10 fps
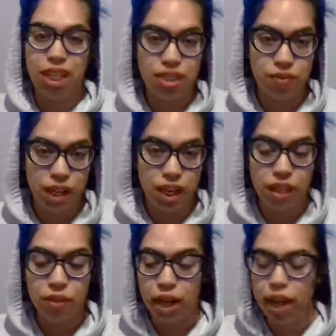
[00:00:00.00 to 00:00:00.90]
that's
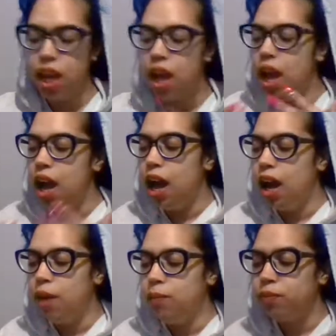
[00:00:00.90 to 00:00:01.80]
fine, right?
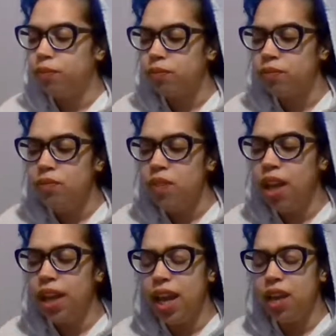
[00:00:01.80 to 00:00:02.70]

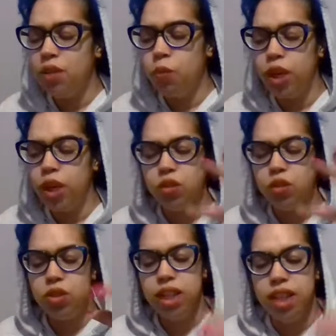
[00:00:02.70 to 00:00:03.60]
Again, when you
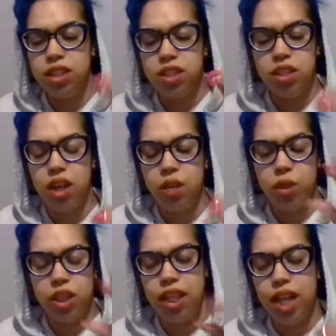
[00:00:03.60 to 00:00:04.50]
stay stuck
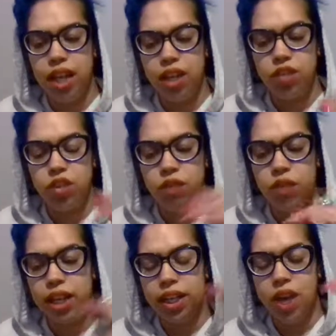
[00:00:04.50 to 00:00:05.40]
within that energy of
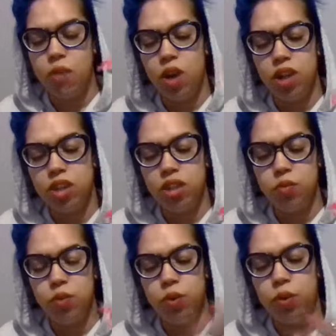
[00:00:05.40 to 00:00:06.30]
like not wanting to
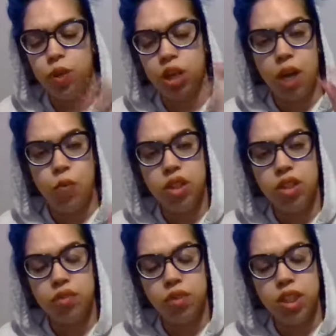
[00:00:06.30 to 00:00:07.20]
move forward and not wanting
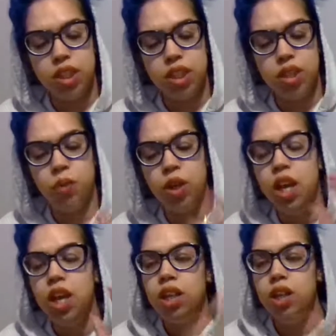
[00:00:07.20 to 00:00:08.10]
to release anyone,
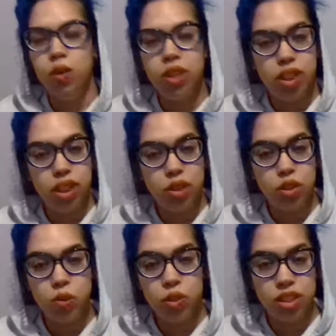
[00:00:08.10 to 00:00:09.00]
the only thing that you're
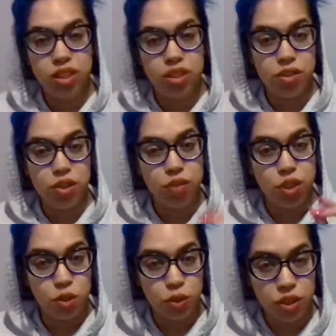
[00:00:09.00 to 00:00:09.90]
doing is a
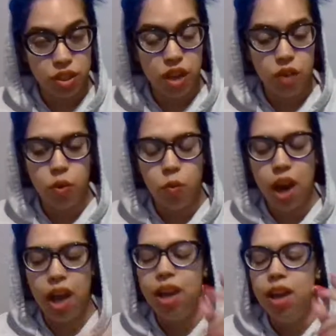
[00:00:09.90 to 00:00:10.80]
disservice to yourself.
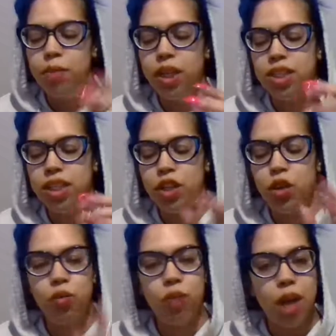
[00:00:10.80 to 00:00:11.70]
Why? Because then
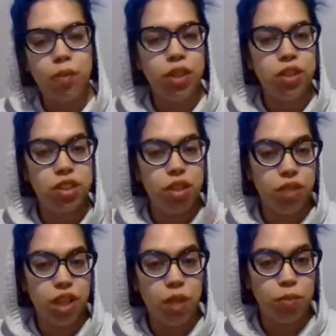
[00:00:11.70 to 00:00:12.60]
you're robbing
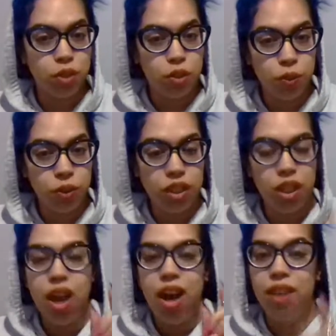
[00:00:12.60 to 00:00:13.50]
yourself the
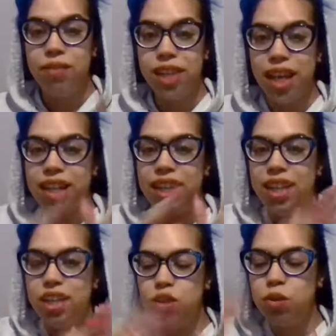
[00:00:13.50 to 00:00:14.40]
opportunity of getting
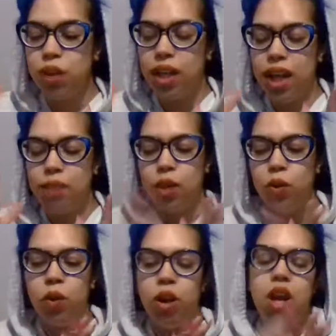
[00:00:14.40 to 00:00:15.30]
into alignment
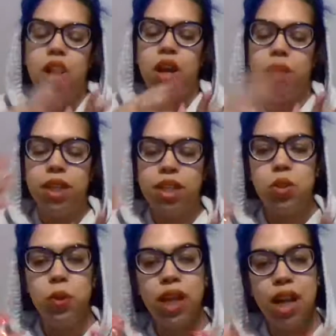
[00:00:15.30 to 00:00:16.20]
or coming
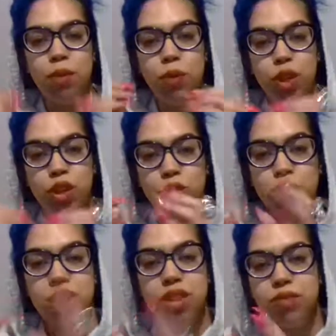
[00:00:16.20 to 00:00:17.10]
into alignment with
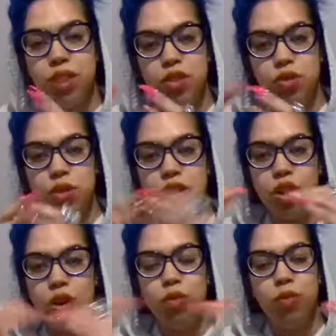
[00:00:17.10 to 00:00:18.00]
those individuals that
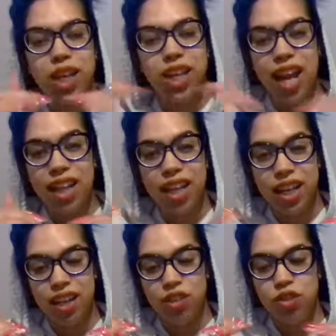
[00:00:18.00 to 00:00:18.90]
are already at that
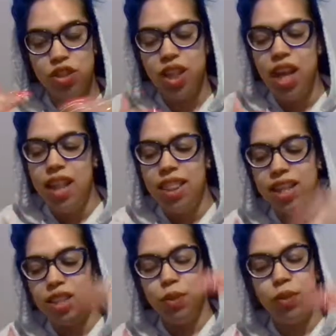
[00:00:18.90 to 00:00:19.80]
energy
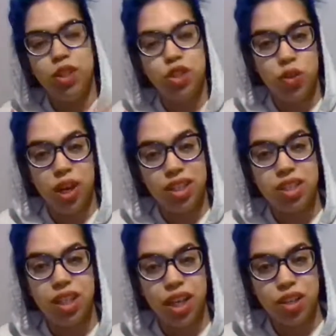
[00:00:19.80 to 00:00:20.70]
that spirit is trying
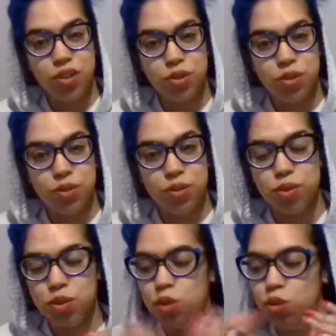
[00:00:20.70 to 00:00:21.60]
to get you to.
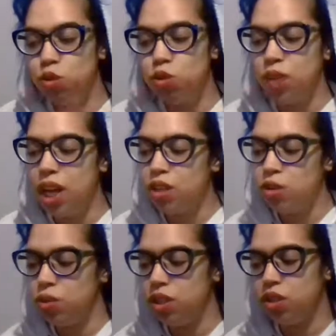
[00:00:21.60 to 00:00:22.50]
So do not
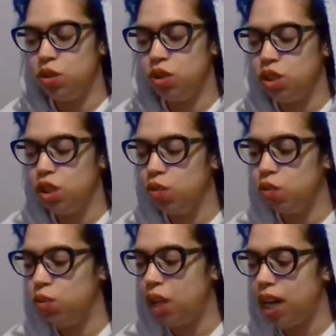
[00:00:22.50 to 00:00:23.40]
do this to yourself.
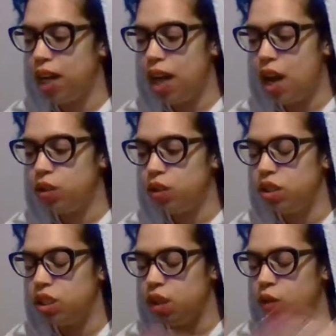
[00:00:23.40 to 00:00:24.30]
Do not allow
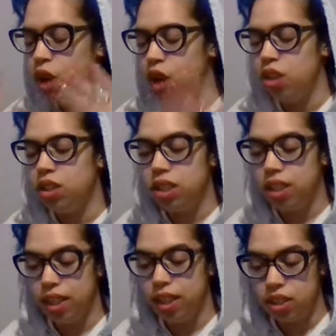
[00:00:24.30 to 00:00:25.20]
yourself to
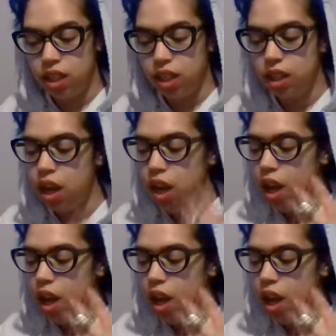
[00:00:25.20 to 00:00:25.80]
stay stuck.